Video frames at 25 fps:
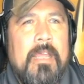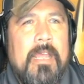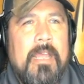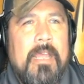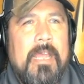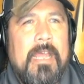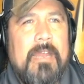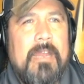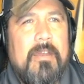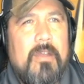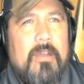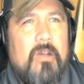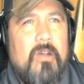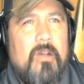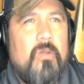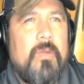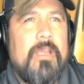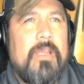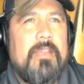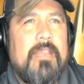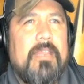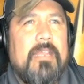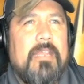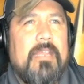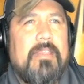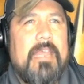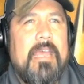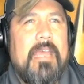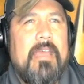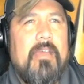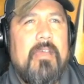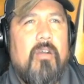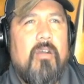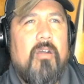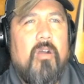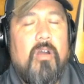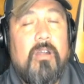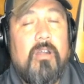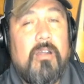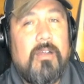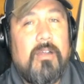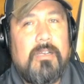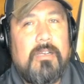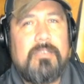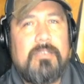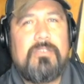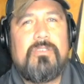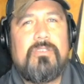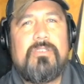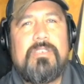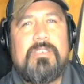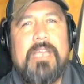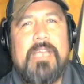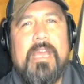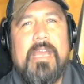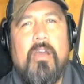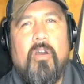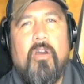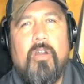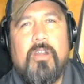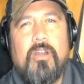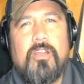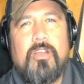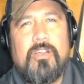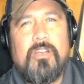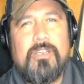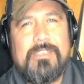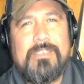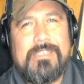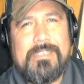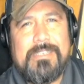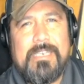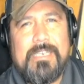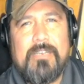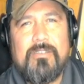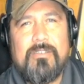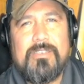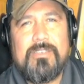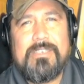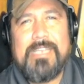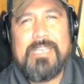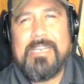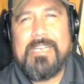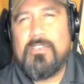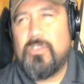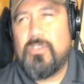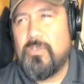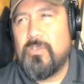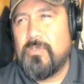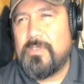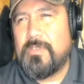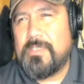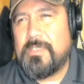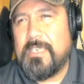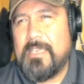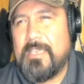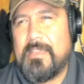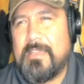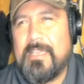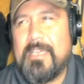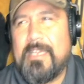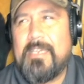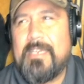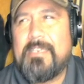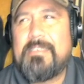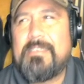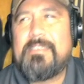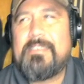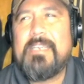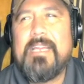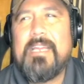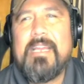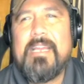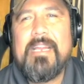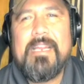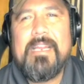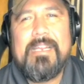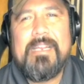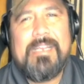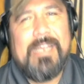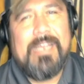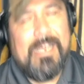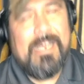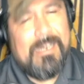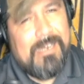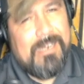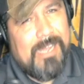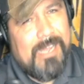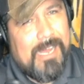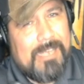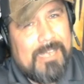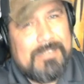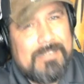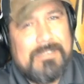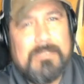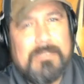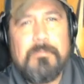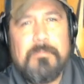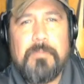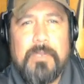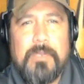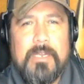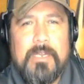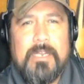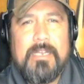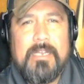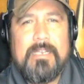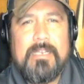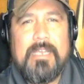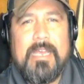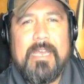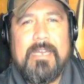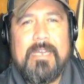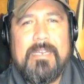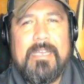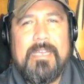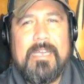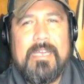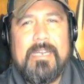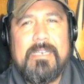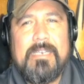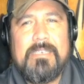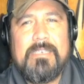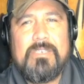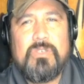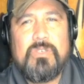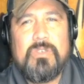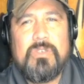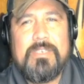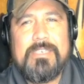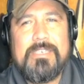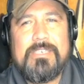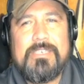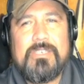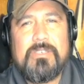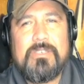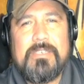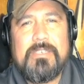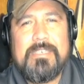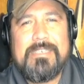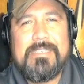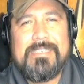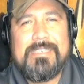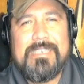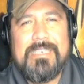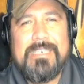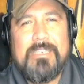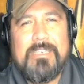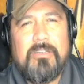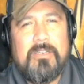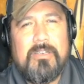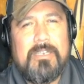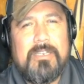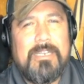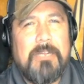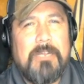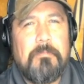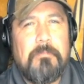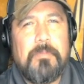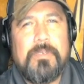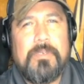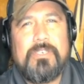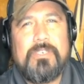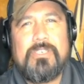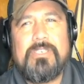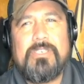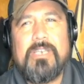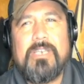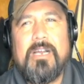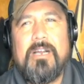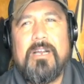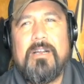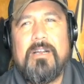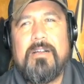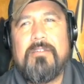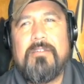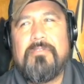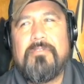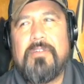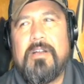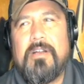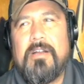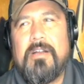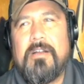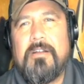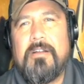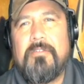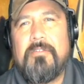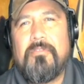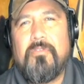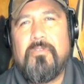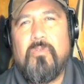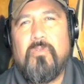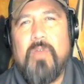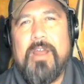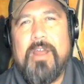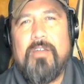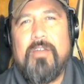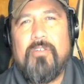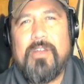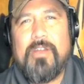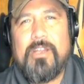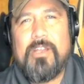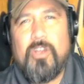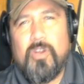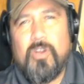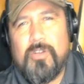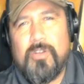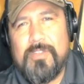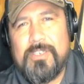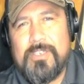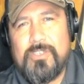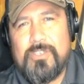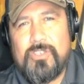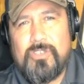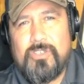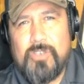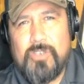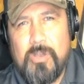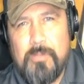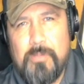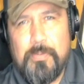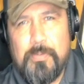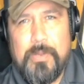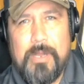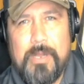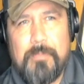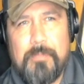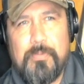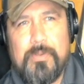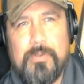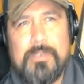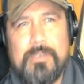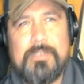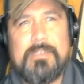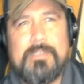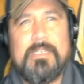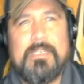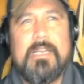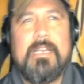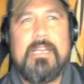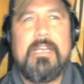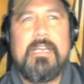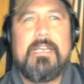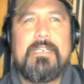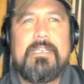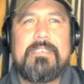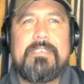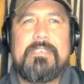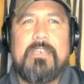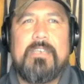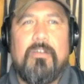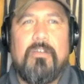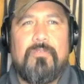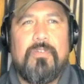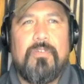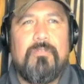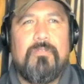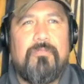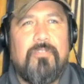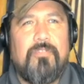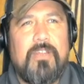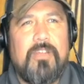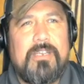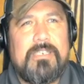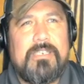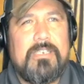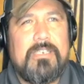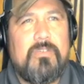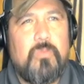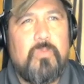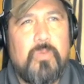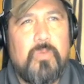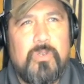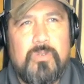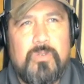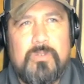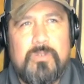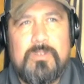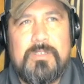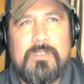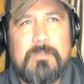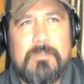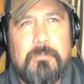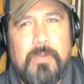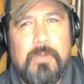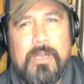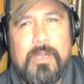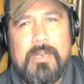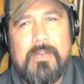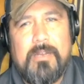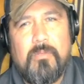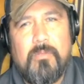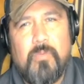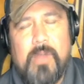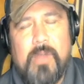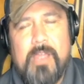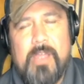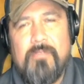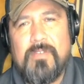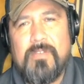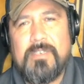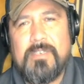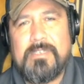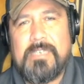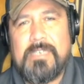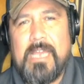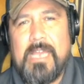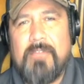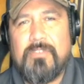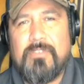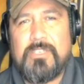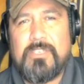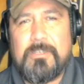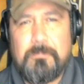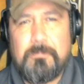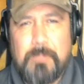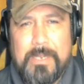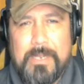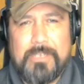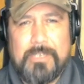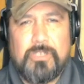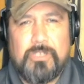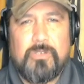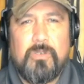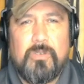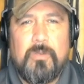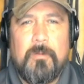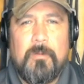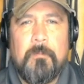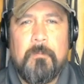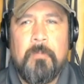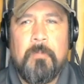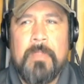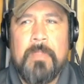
And knowing that they are hunters, they are good seers, they do see things, can gossip, can get into this little lumpish of rhetoric called the soap operas, self-inflicted wounds, but ravens have a special